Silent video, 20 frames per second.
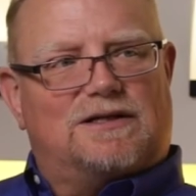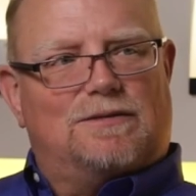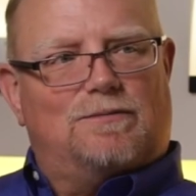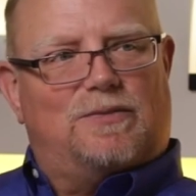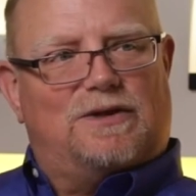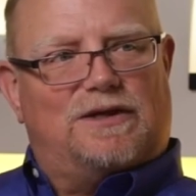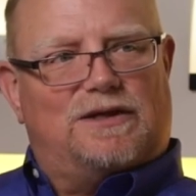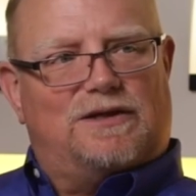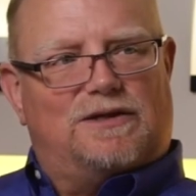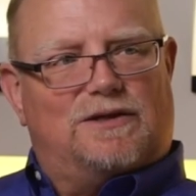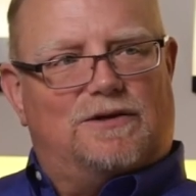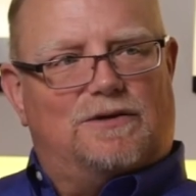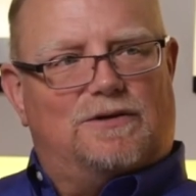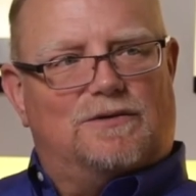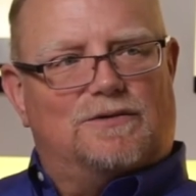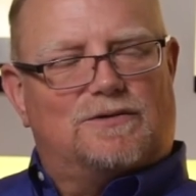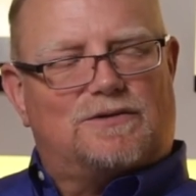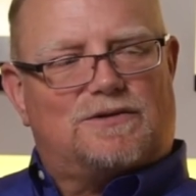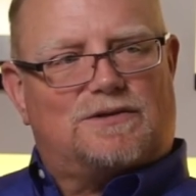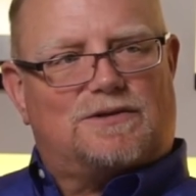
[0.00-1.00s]
can be
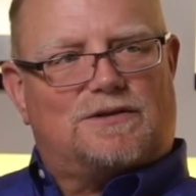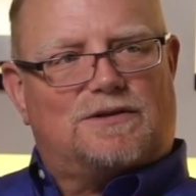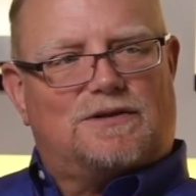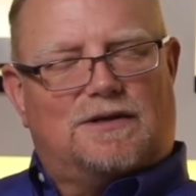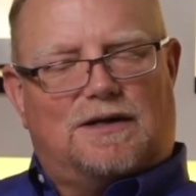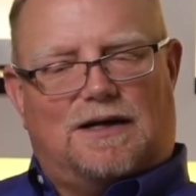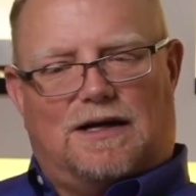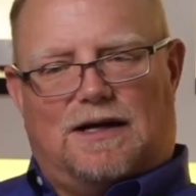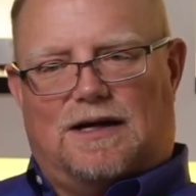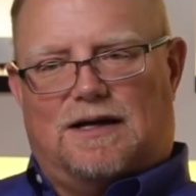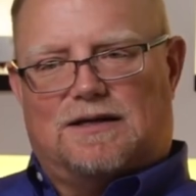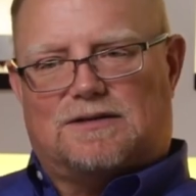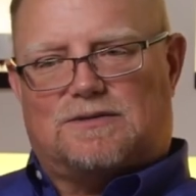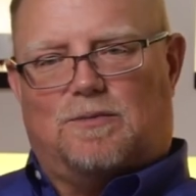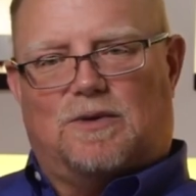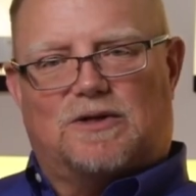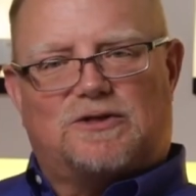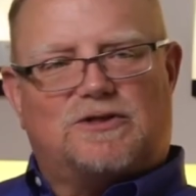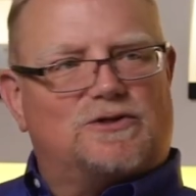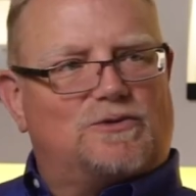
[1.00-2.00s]
used as
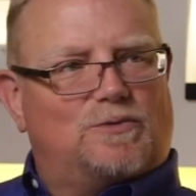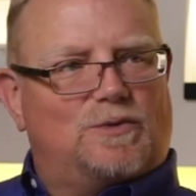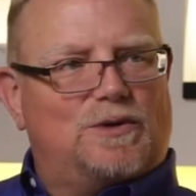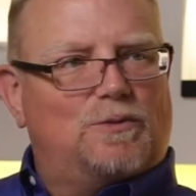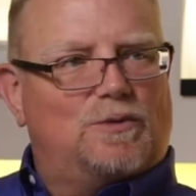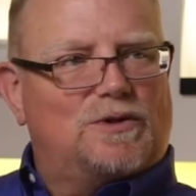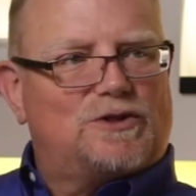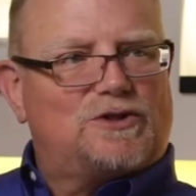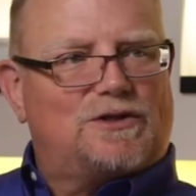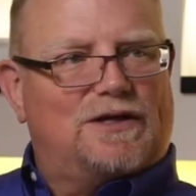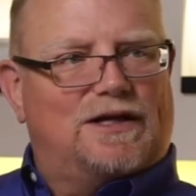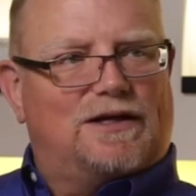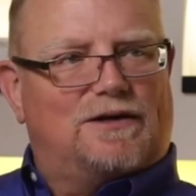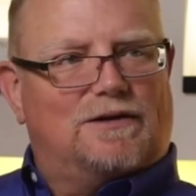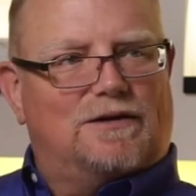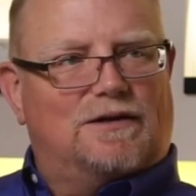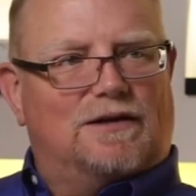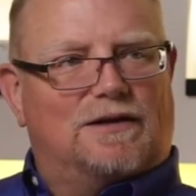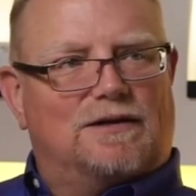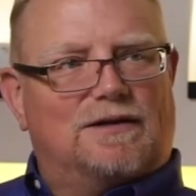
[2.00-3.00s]
much as we wish they
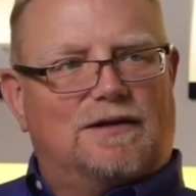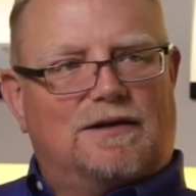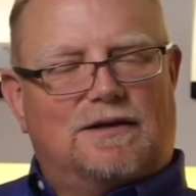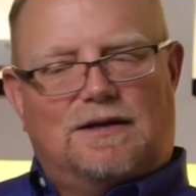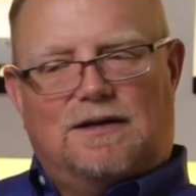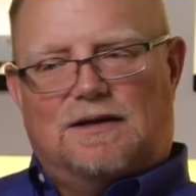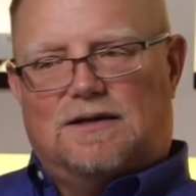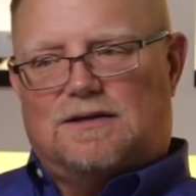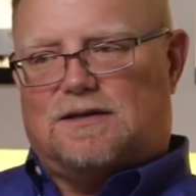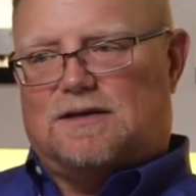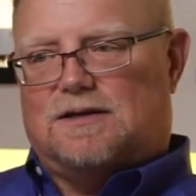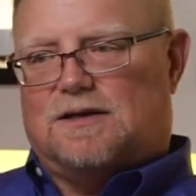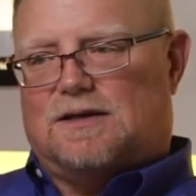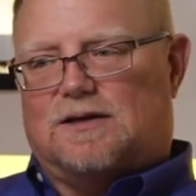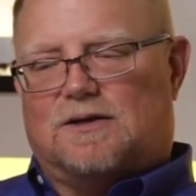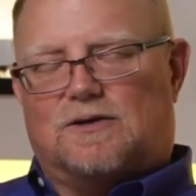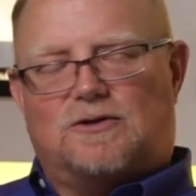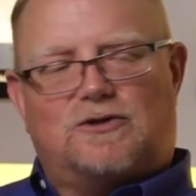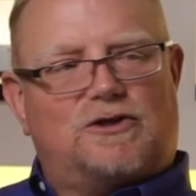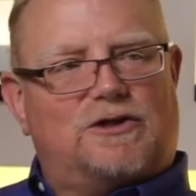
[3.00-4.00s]
could to
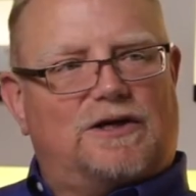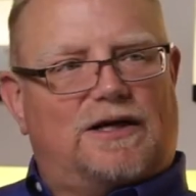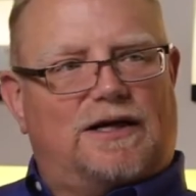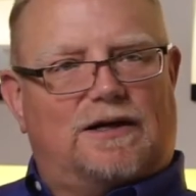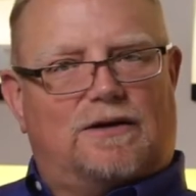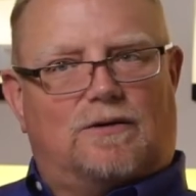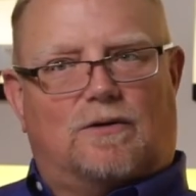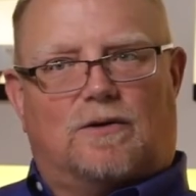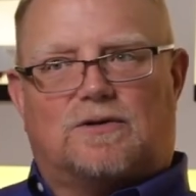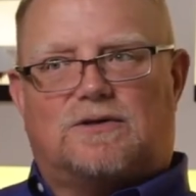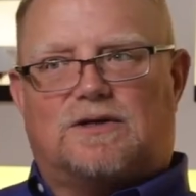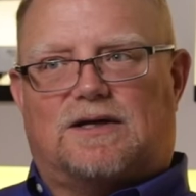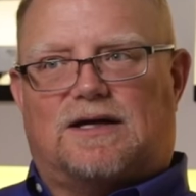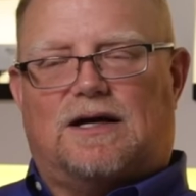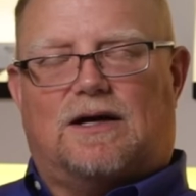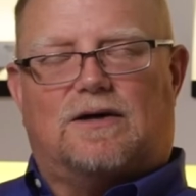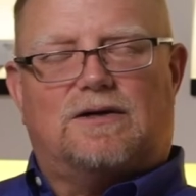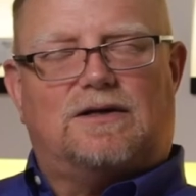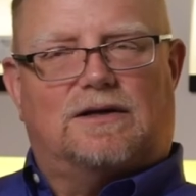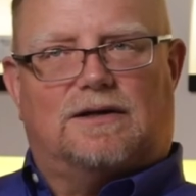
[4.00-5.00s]
negotiate or to
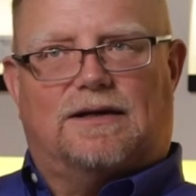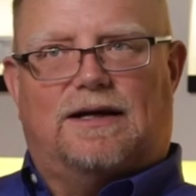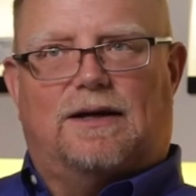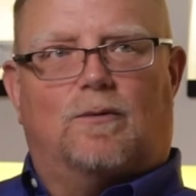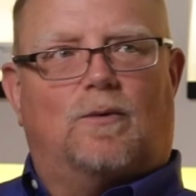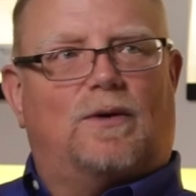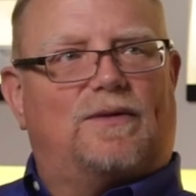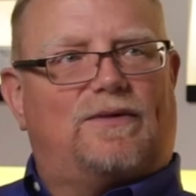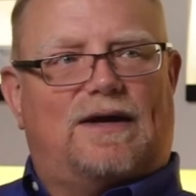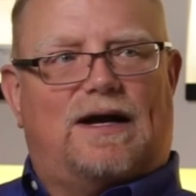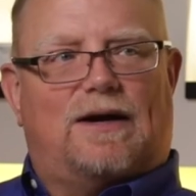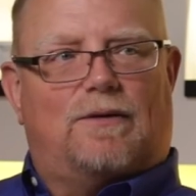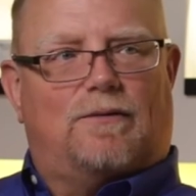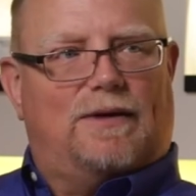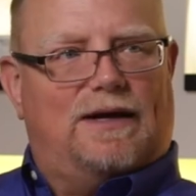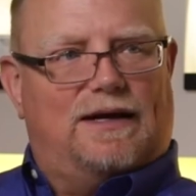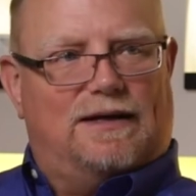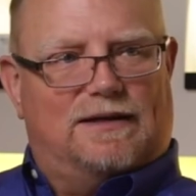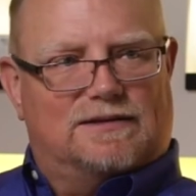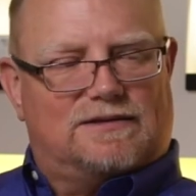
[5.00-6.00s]
calculate what that
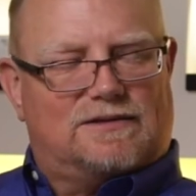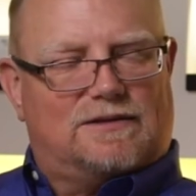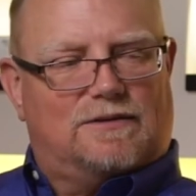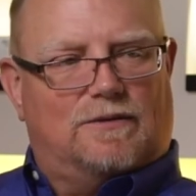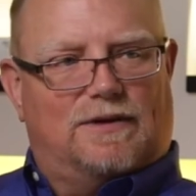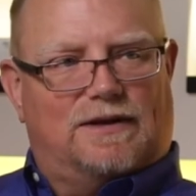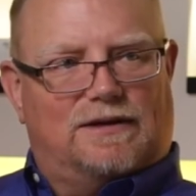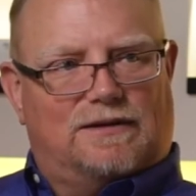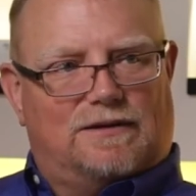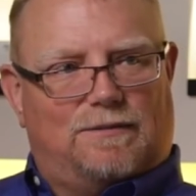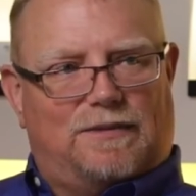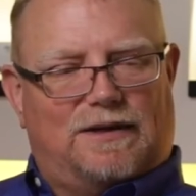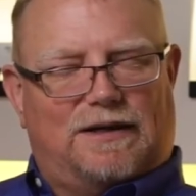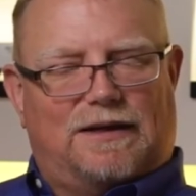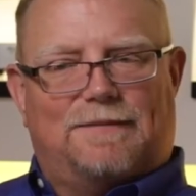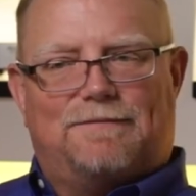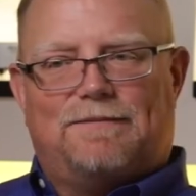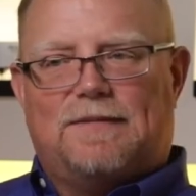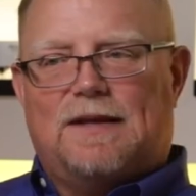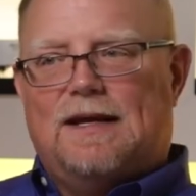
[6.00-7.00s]
rate is going to
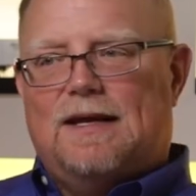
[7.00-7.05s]
be.